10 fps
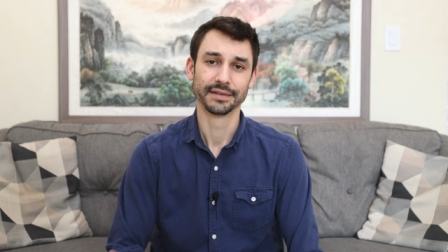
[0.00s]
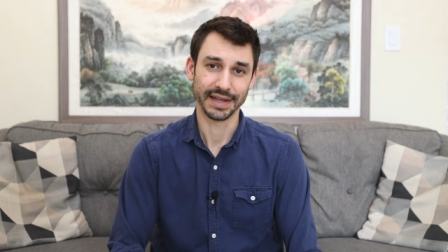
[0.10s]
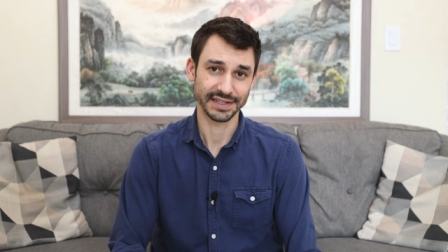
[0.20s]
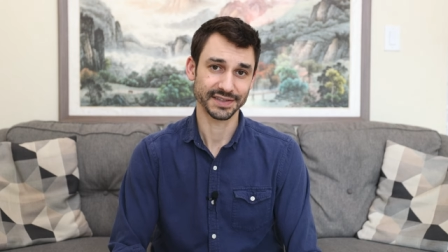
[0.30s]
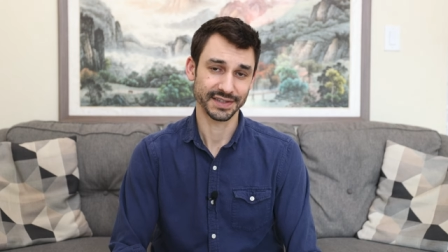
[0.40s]

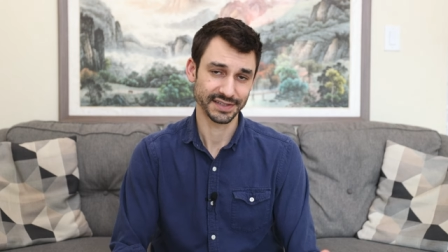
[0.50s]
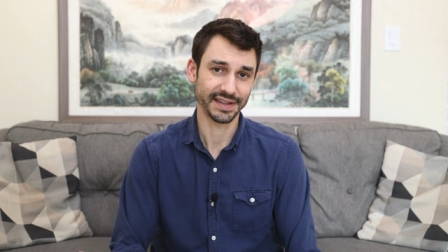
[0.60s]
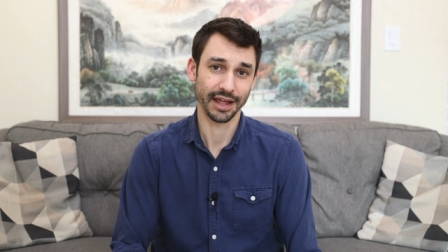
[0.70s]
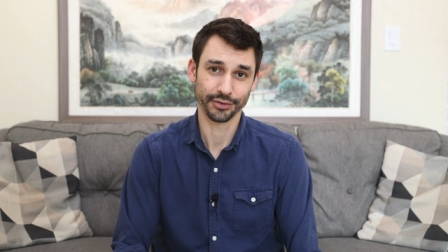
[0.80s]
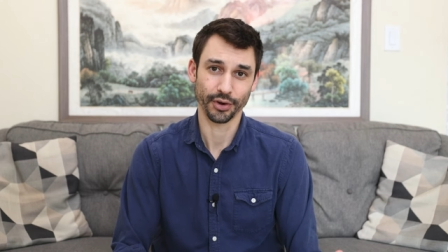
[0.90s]
That's the
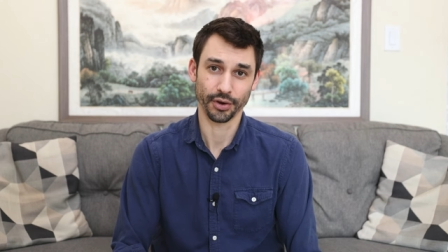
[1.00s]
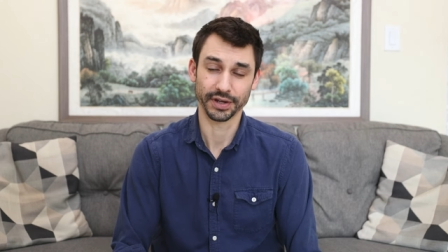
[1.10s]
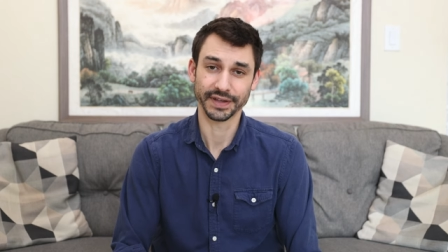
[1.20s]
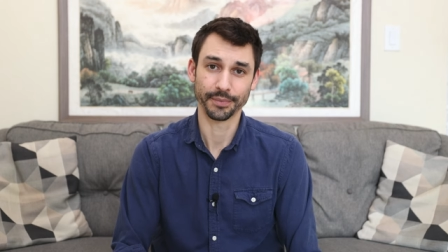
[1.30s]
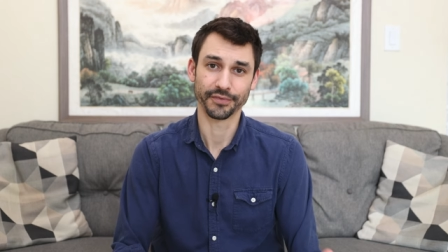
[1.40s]
standard
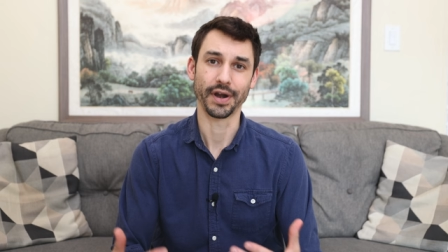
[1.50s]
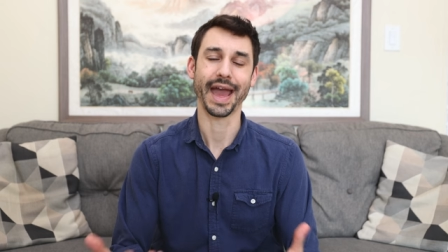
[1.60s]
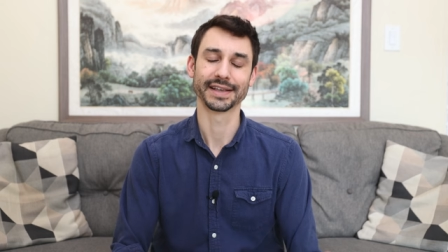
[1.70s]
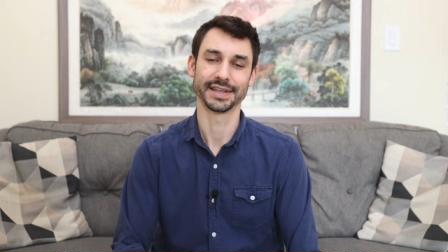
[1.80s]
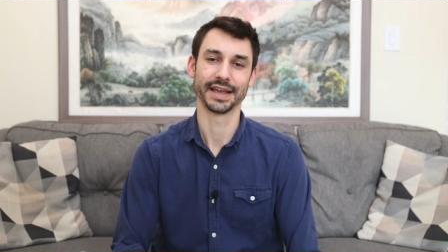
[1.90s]
archetype for
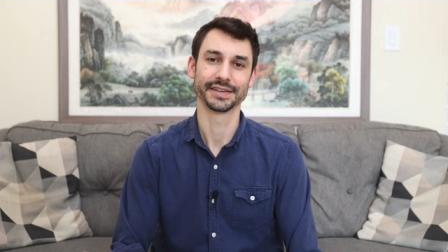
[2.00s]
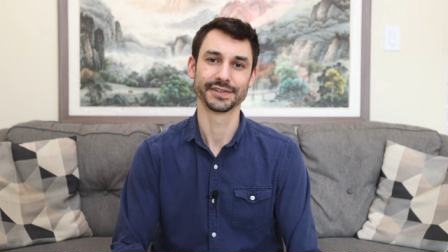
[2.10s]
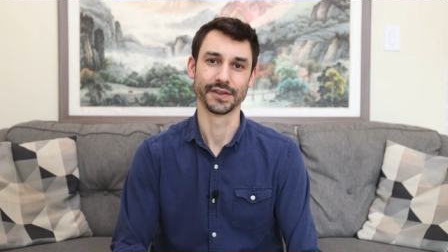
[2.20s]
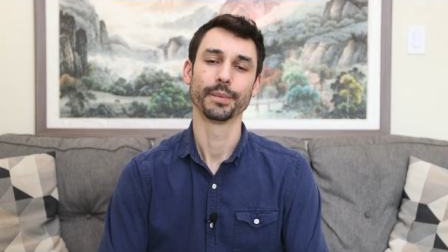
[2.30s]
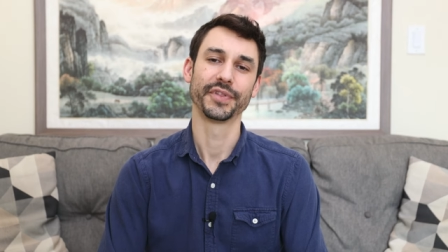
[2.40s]

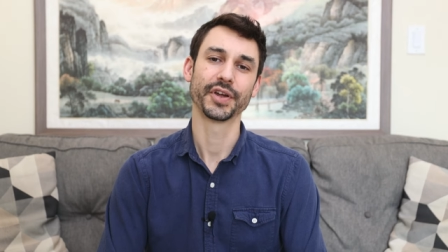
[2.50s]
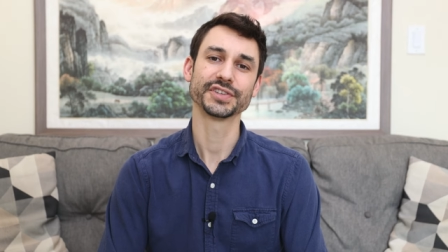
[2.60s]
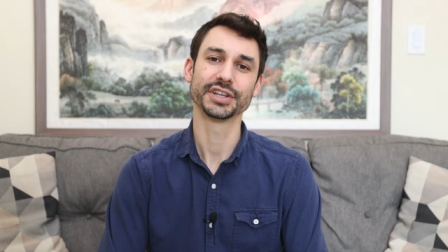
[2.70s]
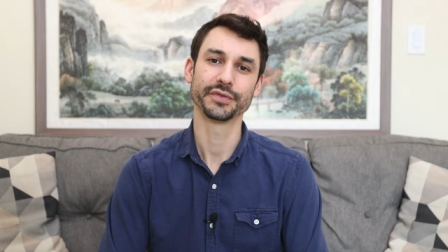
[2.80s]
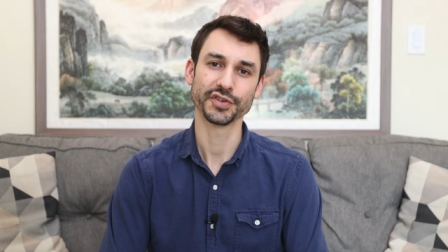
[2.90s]
excess. But there's
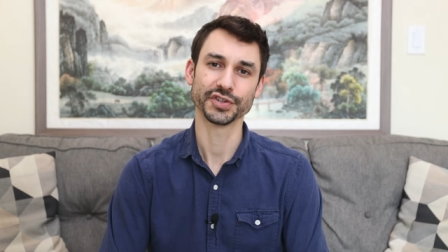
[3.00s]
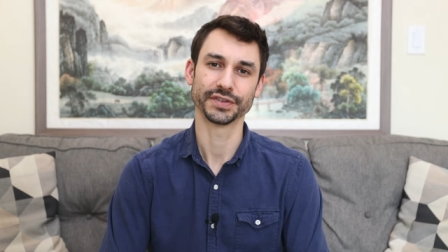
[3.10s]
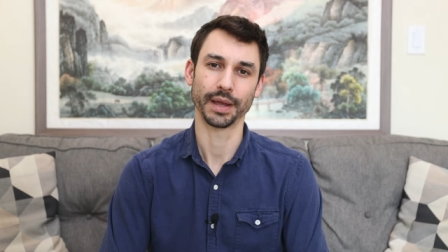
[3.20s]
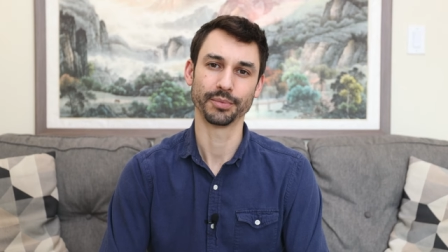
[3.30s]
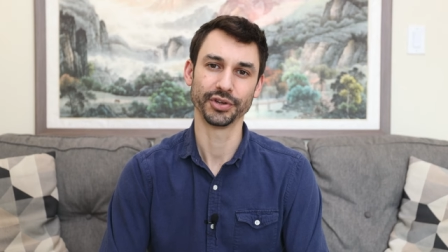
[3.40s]
a deficient
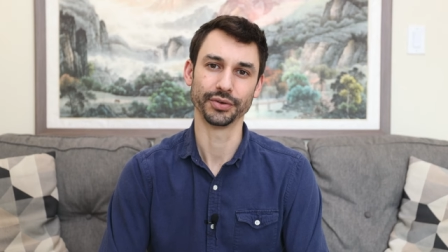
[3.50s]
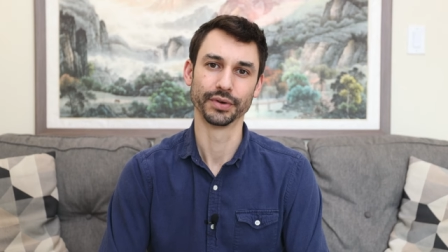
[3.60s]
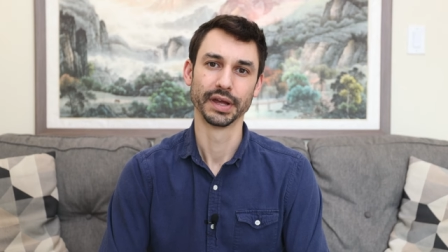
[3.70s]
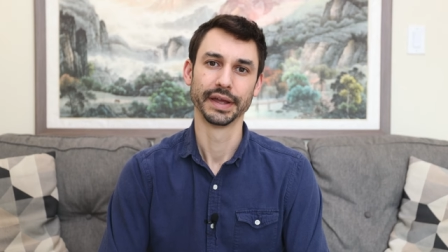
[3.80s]
type too